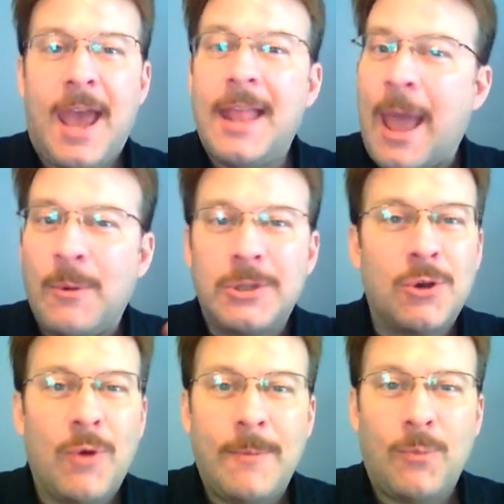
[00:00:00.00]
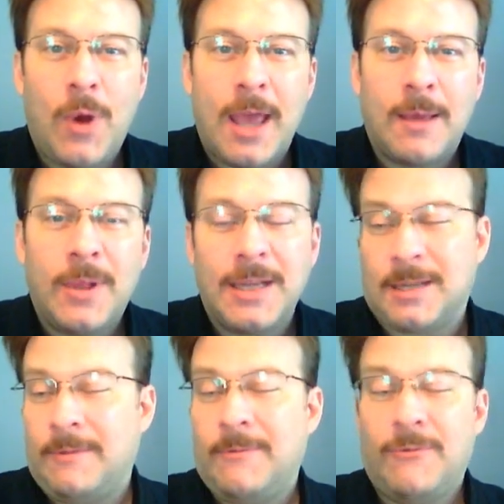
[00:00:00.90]
And that was a great break.
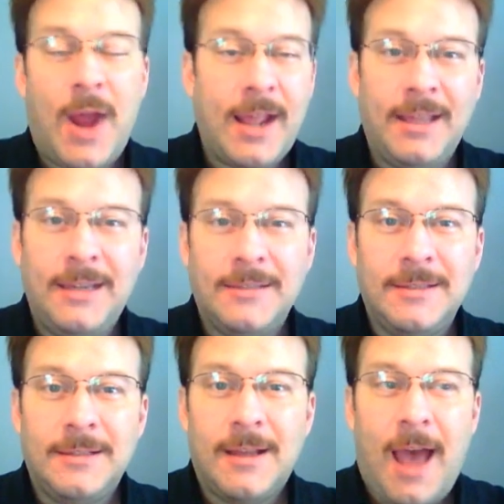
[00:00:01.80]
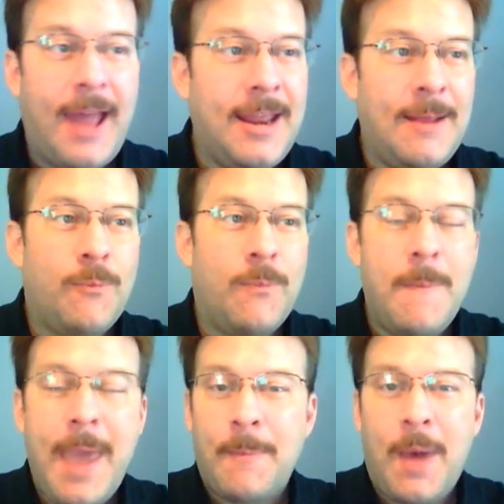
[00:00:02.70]
Listen, frankly, I didn't
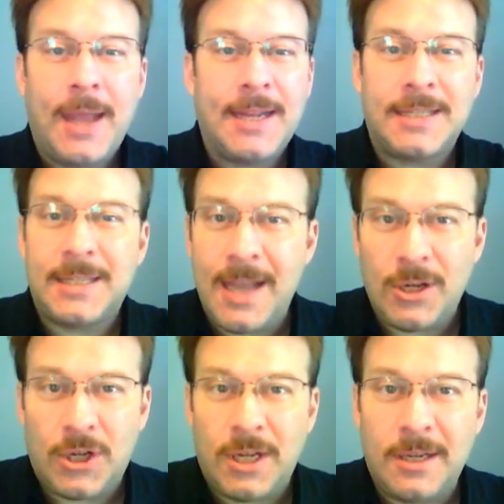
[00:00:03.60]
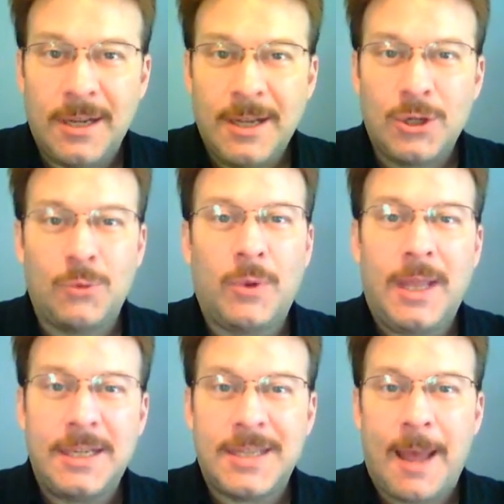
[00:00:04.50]
make my decision to
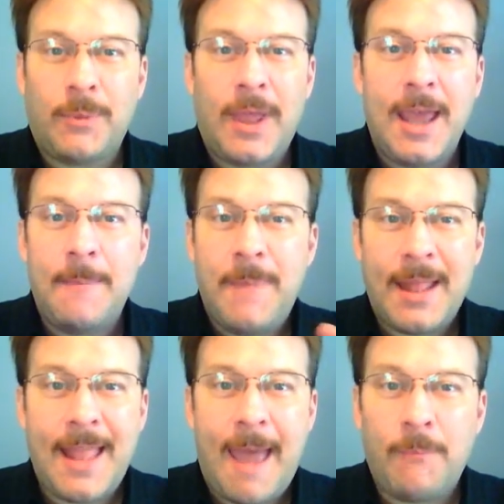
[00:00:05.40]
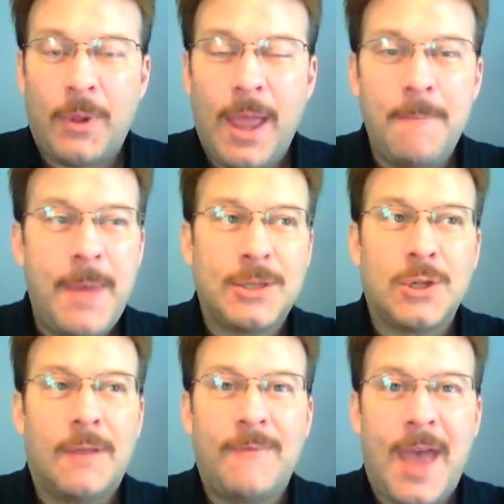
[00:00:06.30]
release that play and bet that play
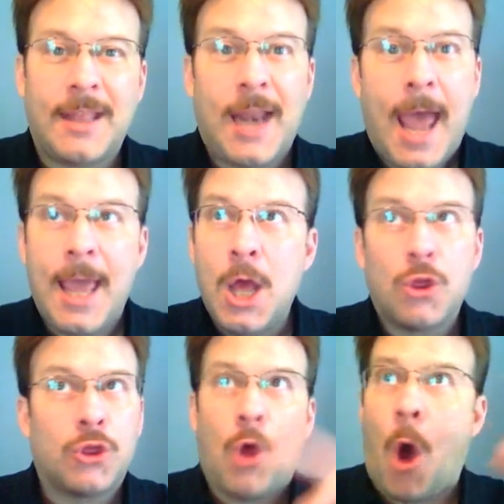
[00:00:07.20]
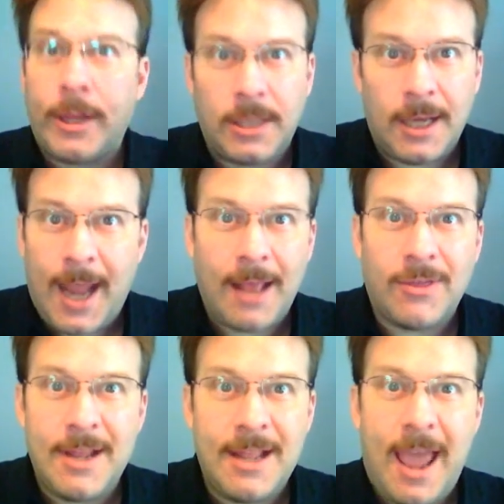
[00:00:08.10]
based on the fact that I thought
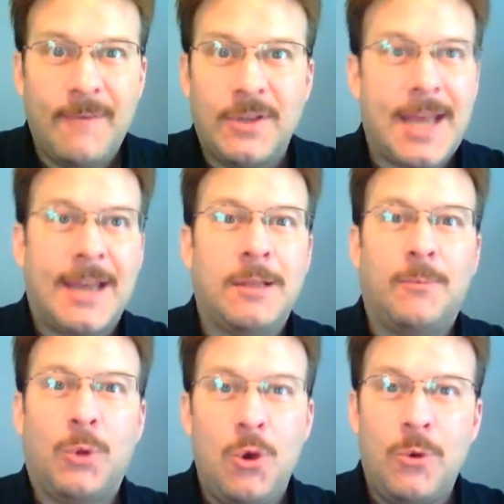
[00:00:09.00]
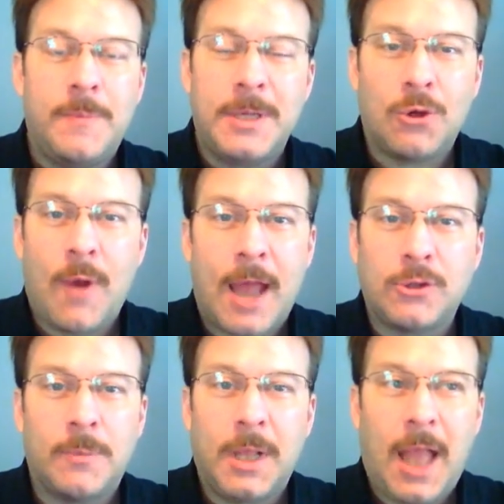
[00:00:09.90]
Anthony Davis out of the blue would be
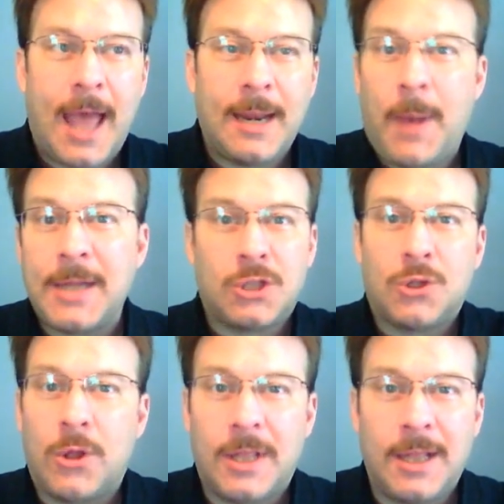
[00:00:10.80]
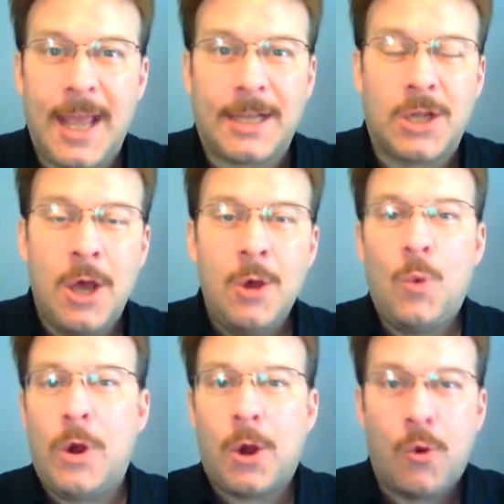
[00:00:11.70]
scratched from the lineup. I just thought the Knicks
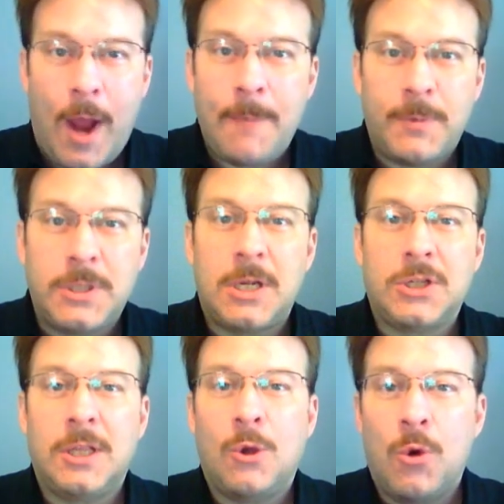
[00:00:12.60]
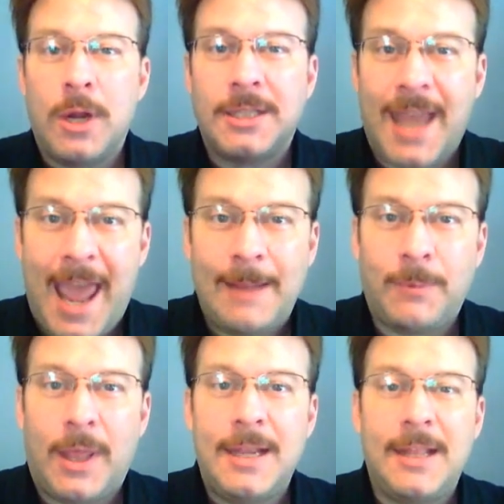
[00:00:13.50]
were in a great position. The Hornets can't
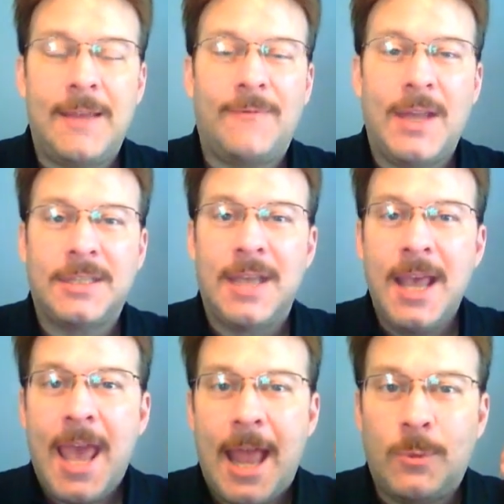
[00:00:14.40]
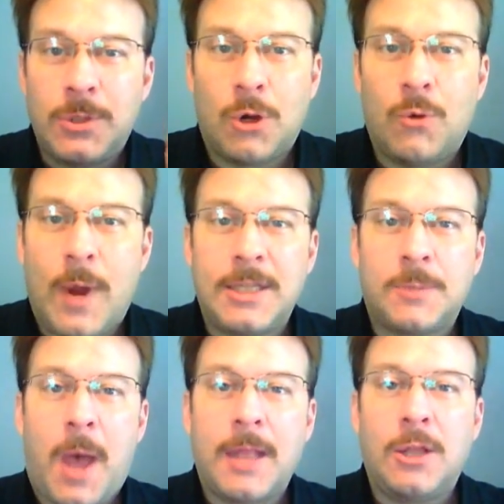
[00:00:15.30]
play any defense, and it was a great
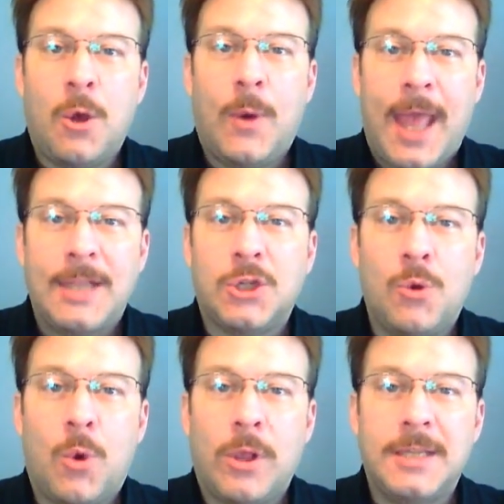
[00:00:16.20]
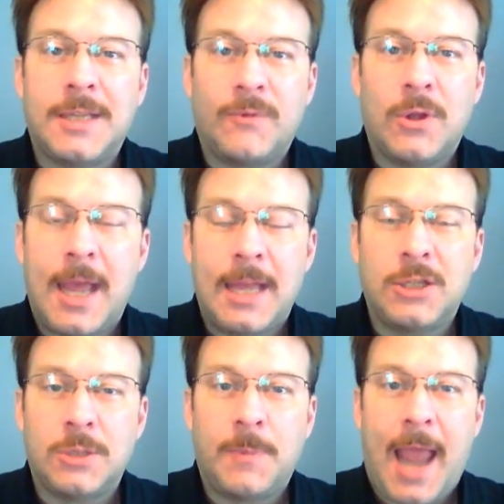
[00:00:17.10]
spot to go against New Orleans after they had
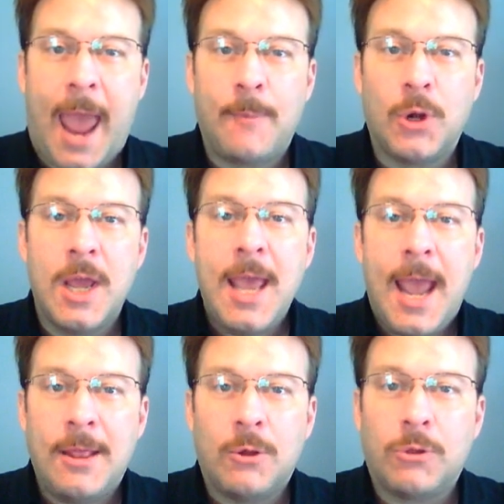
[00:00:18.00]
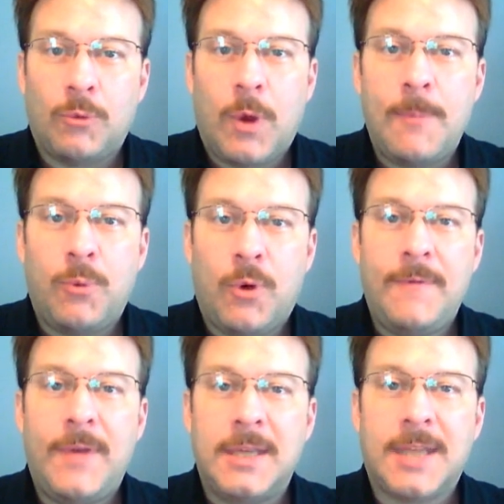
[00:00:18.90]
just been hammered in their three
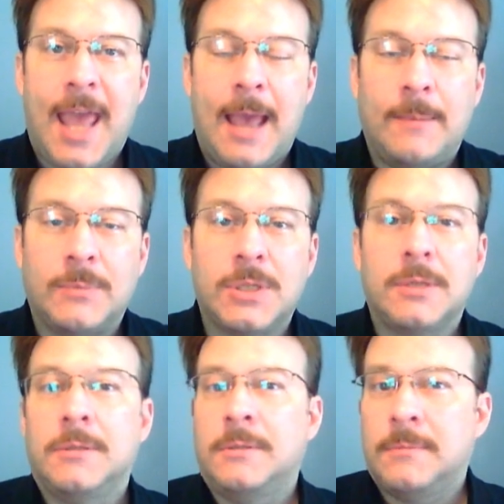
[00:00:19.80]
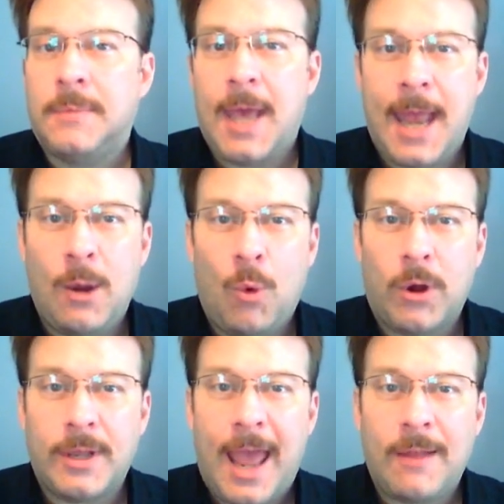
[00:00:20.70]
previous games. And it
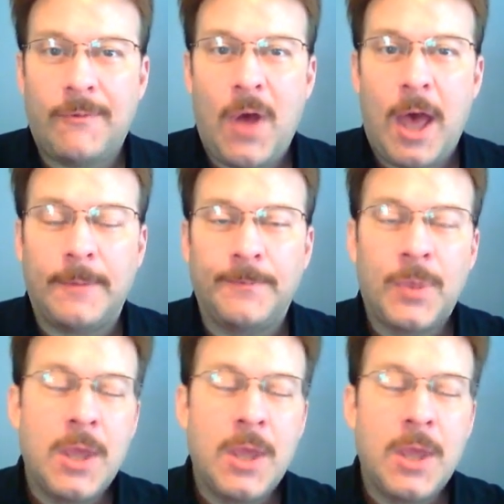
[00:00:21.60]
worked out fine.